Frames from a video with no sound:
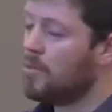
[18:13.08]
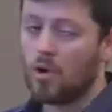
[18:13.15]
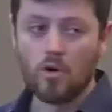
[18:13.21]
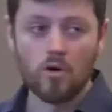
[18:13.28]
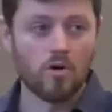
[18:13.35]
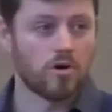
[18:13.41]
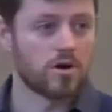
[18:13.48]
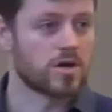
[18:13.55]

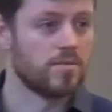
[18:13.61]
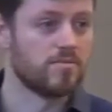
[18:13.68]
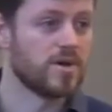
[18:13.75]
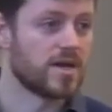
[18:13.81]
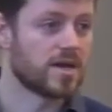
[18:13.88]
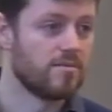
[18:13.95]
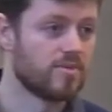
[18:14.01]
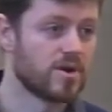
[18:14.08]
Or can be
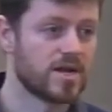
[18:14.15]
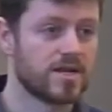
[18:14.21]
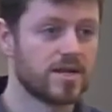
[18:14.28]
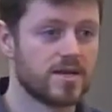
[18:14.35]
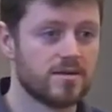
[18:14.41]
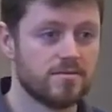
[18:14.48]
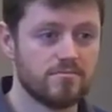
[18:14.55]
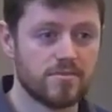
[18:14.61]

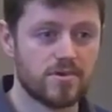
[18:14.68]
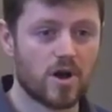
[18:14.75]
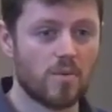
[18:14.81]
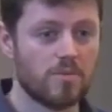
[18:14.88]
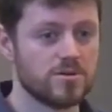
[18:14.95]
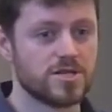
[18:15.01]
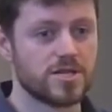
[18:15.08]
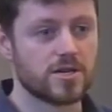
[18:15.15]
completely
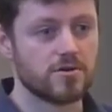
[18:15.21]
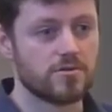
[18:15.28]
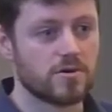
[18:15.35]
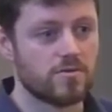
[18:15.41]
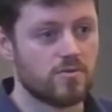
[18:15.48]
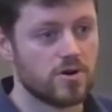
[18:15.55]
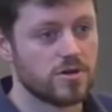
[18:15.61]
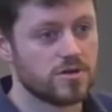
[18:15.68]

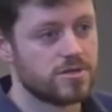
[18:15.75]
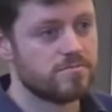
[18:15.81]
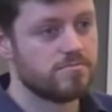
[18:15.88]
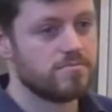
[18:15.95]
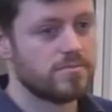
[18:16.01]
gobbledygook word,